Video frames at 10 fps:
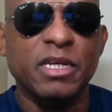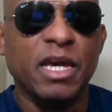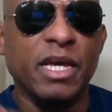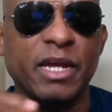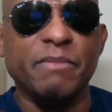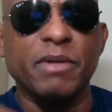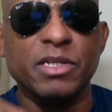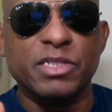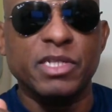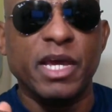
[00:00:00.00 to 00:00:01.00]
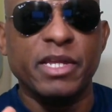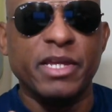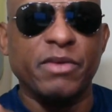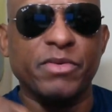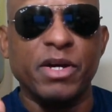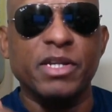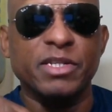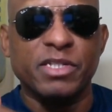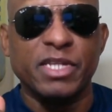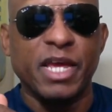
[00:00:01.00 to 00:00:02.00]
and I must say that Ron
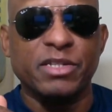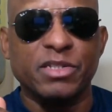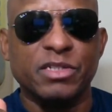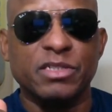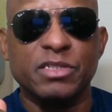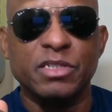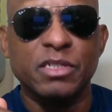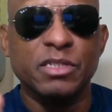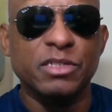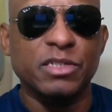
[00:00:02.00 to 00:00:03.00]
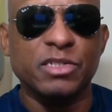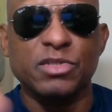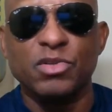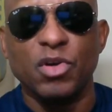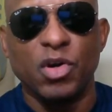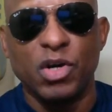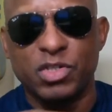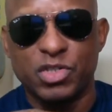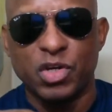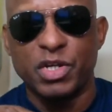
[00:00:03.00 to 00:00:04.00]
DeSantis destroyed
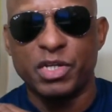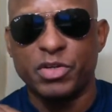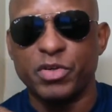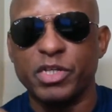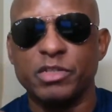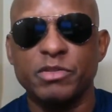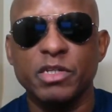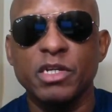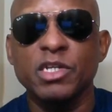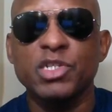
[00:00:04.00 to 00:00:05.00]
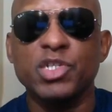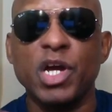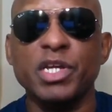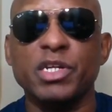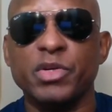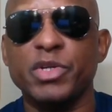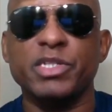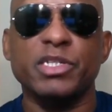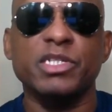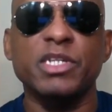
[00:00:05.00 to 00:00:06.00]
Charlie Crist. Charlie
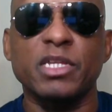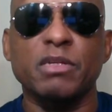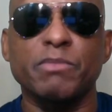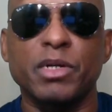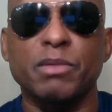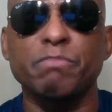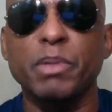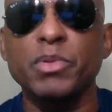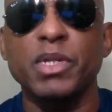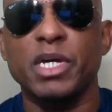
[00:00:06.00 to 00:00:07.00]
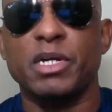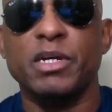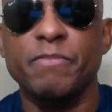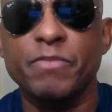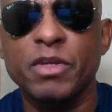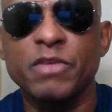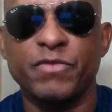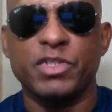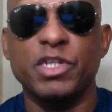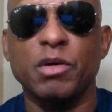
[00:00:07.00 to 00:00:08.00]
Crist is nothing but a bootlicker
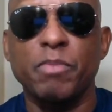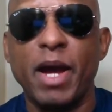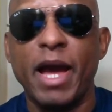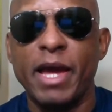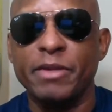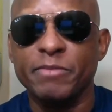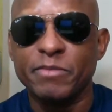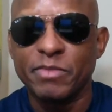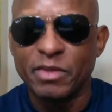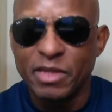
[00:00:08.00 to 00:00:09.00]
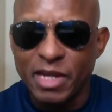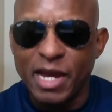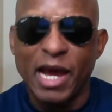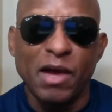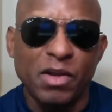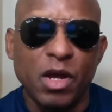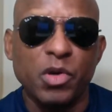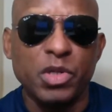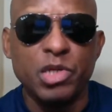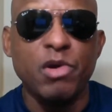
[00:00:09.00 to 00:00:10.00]
for Joe Biden. How
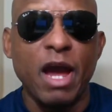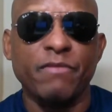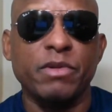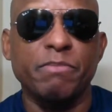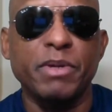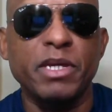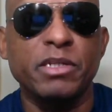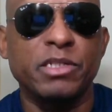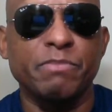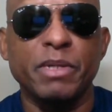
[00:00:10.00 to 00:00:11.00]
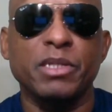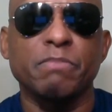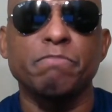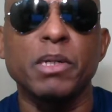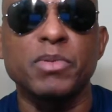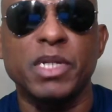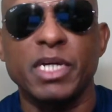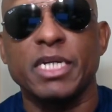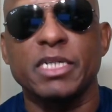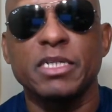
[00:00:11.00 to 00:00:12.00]
low do you have to be the
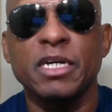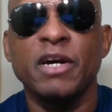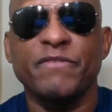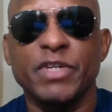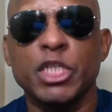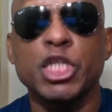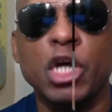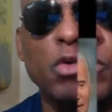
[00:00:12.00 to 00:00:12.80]
bootlicker for Joe